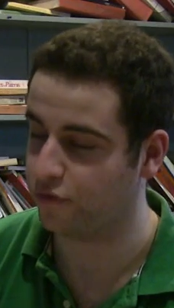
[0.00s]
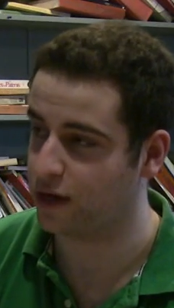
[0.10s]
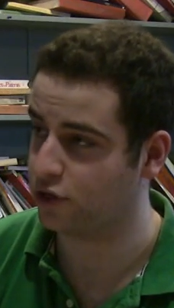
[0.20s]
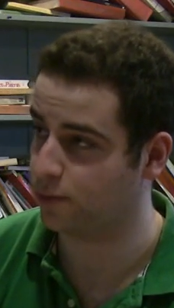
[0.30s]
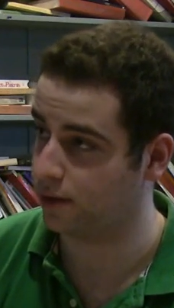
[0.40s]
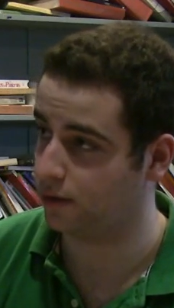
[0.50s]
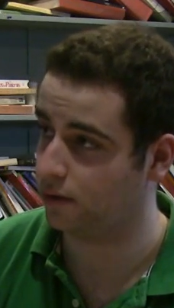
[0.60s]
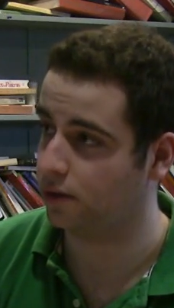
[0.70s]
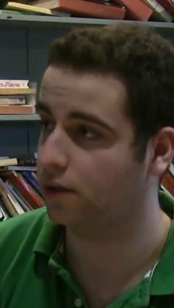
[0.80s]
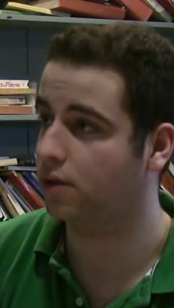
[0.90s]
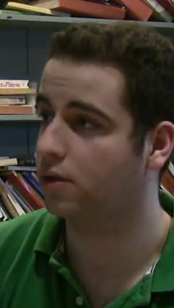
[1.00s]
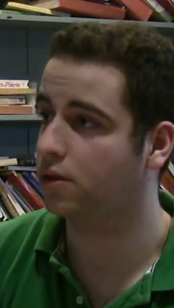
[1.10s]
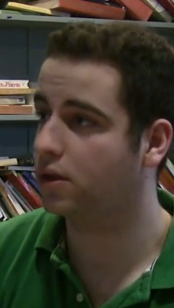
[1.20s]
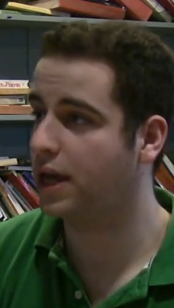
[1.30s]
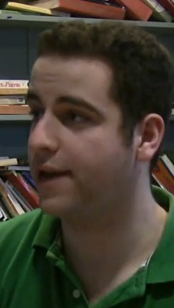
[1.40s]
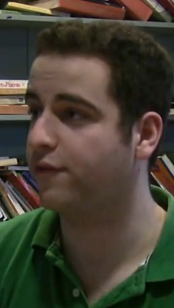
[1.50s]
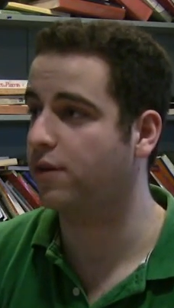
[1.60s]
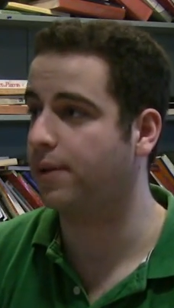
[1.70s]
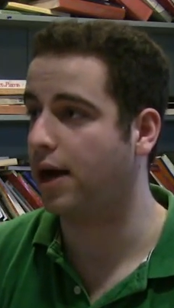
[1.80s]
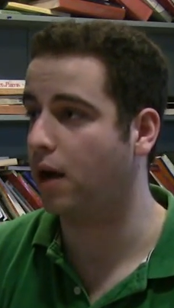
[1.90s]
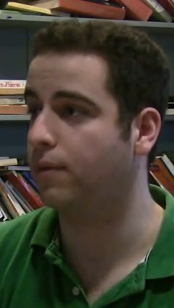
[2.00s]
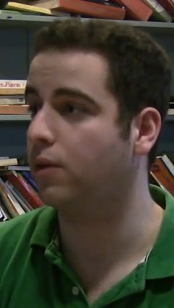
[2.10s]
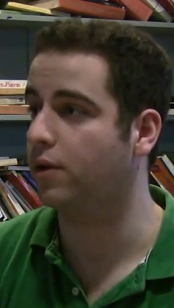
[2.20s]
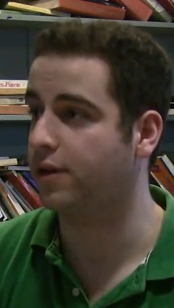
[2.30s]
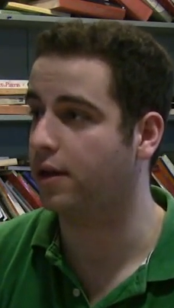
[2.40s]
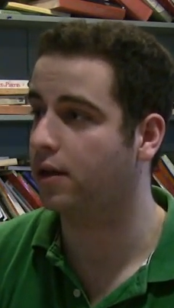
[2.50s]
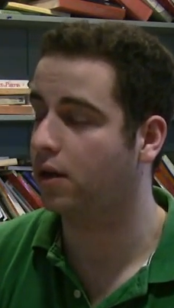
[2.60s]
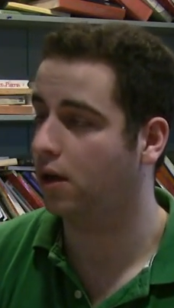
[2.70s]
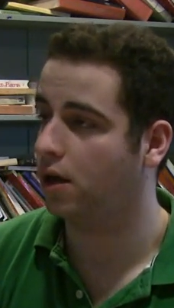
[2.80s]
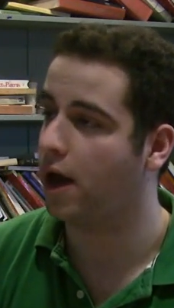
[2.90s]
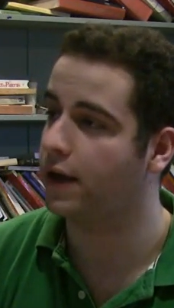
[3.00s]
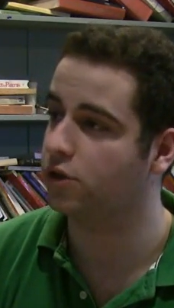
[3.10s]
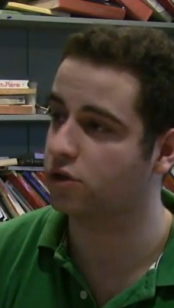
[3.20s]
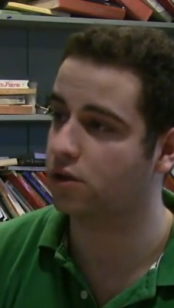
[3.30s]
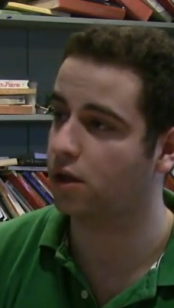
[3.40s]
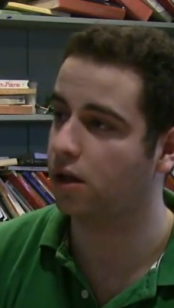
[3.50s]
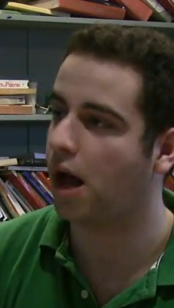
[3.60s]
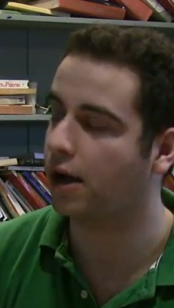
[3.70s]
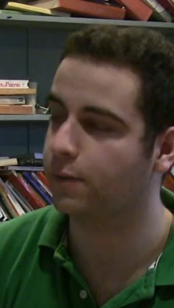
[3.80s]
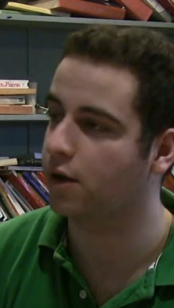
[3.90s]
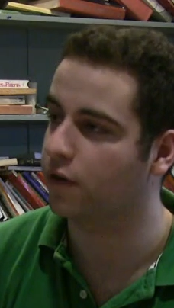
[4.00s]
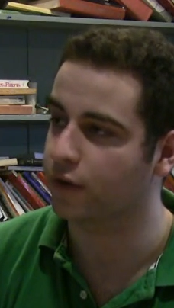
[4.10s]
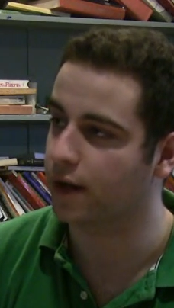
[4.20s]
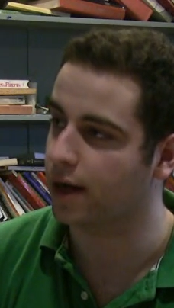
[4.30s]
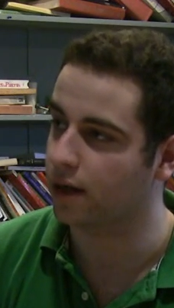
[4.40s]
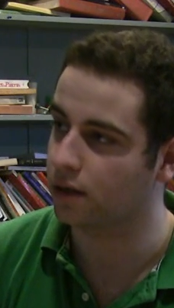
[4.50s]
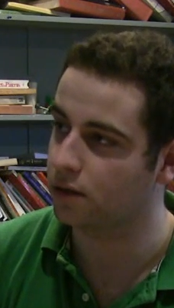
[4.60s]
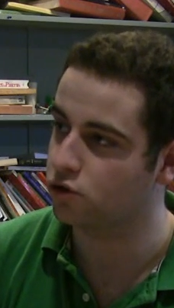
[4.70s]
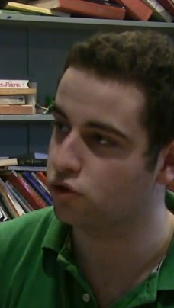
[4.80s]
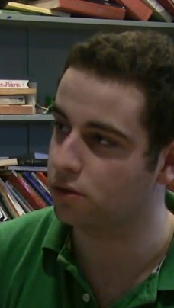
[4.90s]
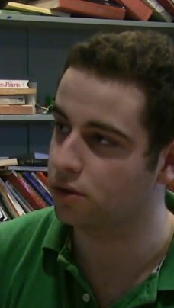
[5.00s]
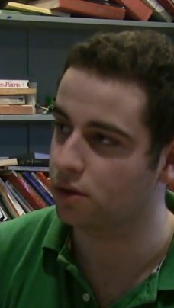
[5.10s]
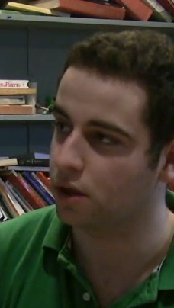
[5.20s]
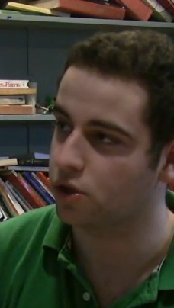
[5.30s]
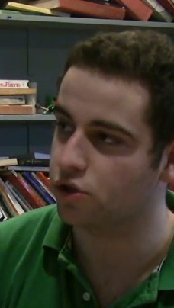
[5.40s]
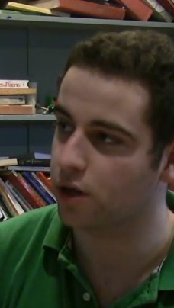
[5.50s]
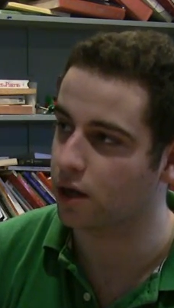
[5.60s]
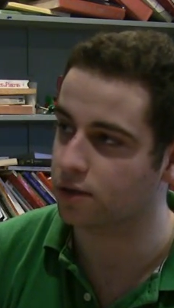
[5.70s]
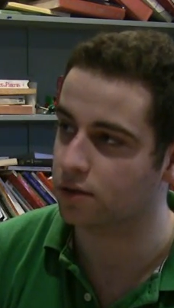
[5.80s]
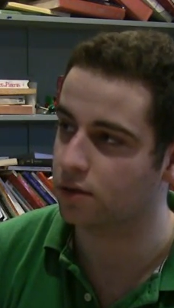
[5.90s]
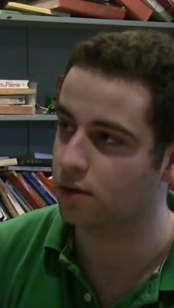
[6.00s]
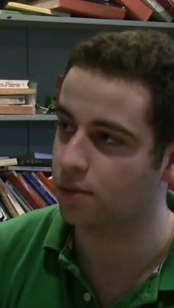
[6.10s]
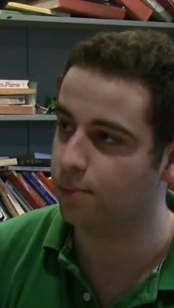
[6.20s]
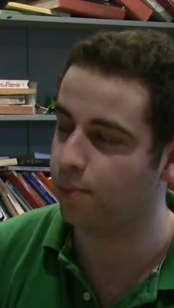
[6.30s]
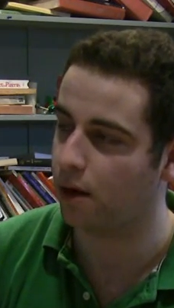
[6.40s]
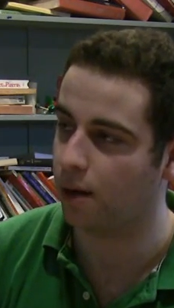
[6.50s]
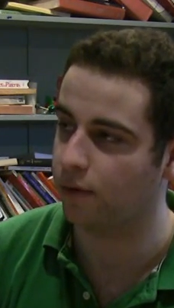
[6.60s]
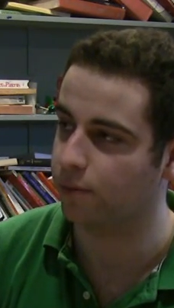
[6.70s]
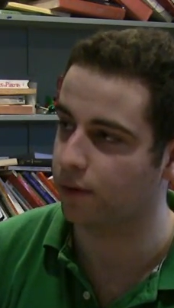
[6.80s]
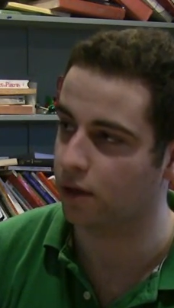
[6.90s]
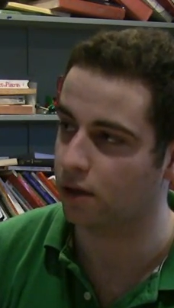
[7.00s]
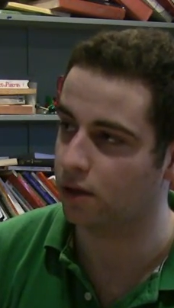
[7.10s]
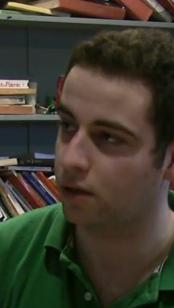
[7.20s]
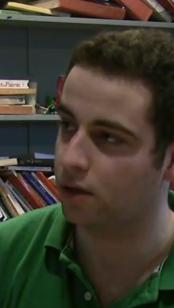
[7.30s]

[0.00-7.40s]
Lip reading: freshman came from behind me with it and he just clocked me over the head. He just pummeled me.